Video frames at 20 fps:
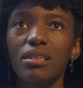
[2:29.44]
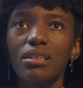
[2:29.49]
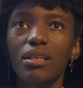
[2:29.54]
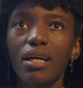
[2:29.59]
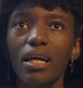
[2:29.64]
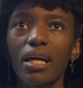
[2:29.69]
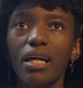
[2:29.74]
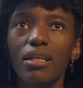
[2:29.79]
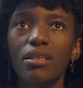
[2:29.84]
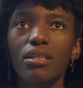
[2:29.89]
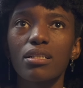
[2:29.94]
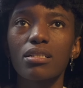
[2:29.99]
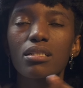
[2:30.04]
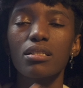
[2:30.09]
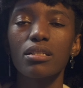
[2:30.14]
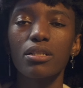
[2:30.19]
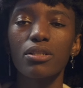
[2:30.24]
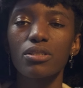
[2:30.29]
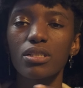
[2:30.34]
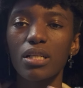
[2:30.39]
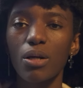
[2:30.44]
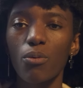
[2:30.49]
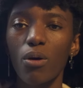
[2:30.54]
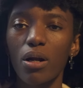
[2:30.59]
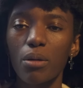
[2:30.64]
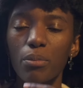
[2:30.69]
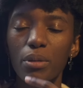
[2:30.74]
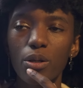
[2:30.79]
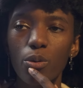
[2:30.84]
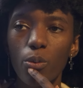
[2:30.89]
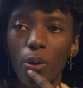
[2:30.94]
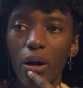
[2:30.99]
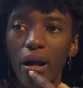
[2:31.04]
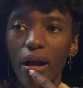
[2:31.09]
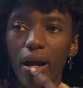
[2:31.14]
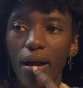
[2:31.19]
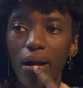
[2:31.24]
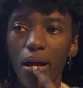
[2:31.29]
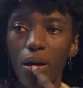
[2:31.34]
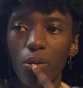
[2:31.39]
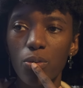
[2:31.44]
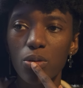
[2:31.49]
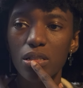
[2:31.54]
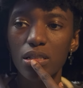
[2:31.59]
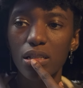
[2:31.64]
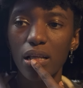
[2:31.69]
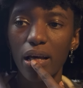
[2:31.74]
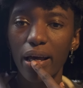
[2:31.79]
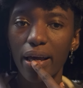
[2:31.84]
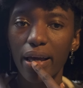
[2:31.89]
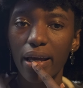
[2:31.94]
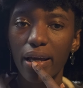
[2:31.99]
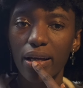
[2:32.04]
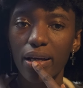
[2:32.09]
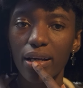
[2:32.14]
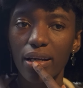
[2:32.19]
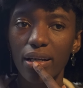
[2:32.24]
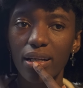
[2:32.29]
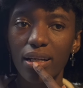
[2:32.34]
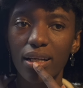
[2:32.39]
like the sneakers they wanted me to wear, it was like